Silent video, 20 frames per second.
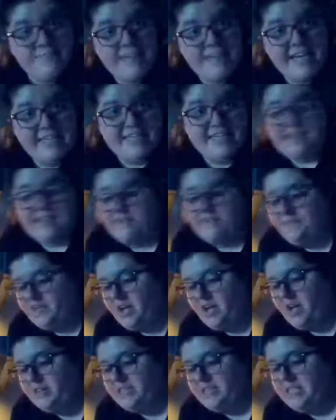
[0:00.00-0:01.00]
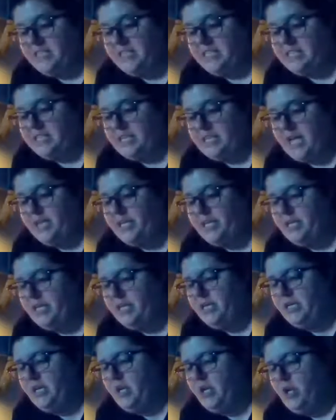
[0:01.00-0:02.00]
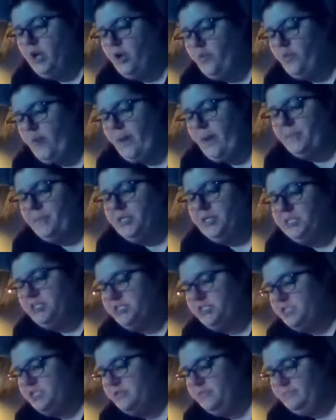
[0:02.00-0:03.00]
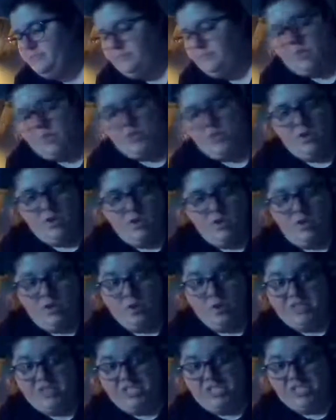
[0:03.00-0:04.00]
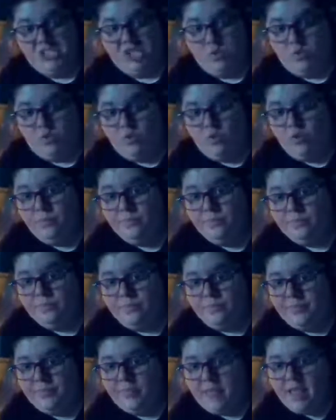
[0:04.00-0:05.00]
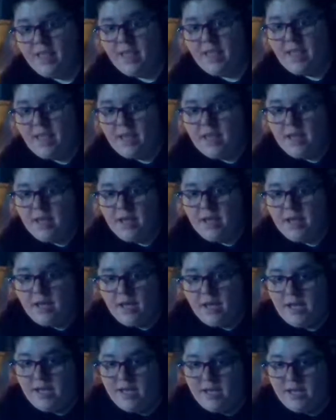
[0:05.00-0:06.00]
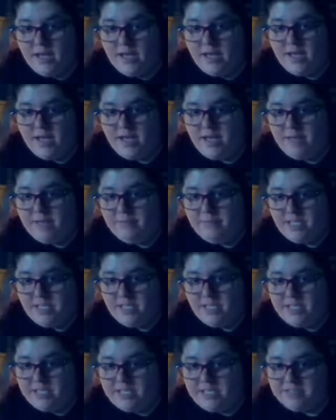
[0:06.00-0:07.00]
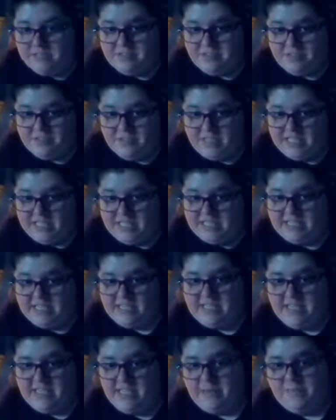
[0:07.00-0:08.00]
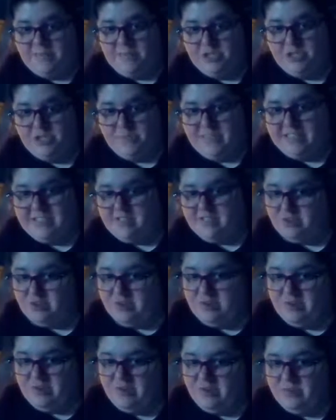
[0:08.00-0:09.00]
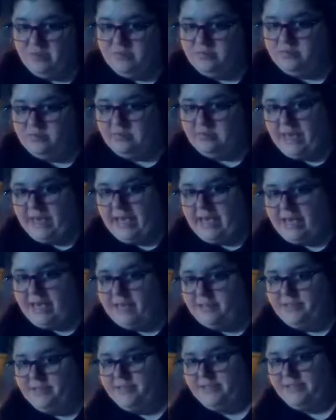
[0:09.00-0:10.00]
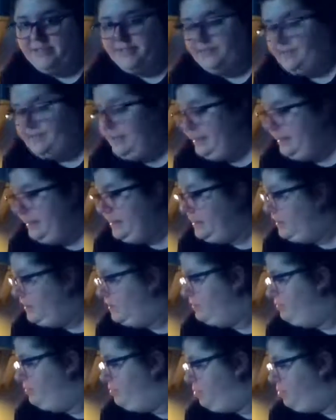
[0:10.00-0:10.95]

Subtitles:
minutes left on the lasagna wrappers, which is cool. Online is free, it doesn't take up much space. True, I guess, yeah.